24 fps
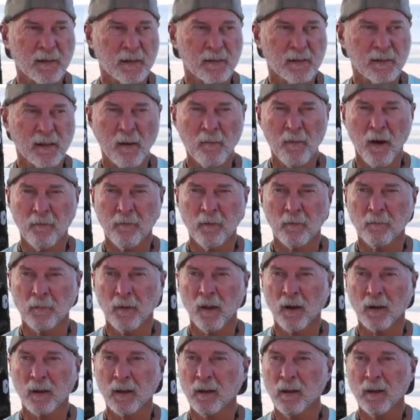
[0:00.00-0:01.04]
and some of them
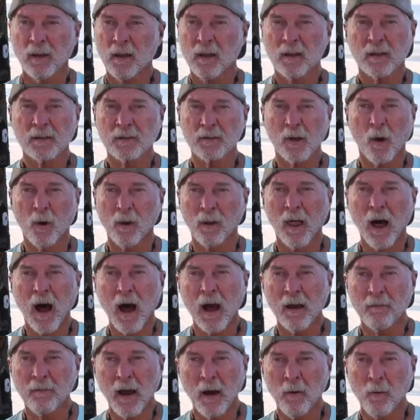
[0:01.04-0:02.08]
look so
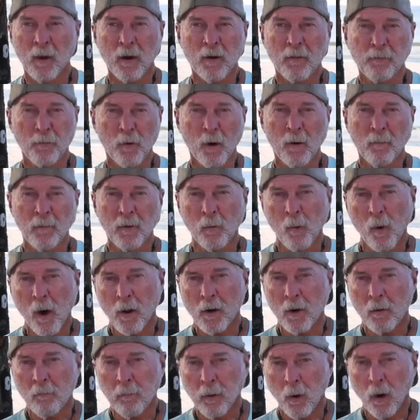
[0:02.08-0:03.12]
alive I want to throw them in
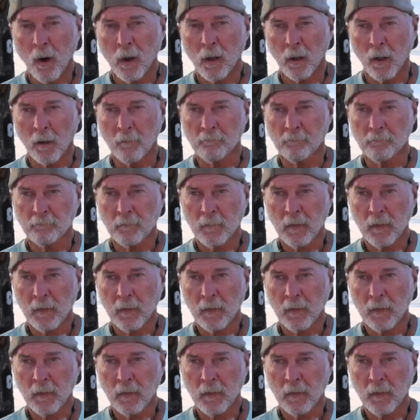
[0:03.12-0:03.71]
water and boil them.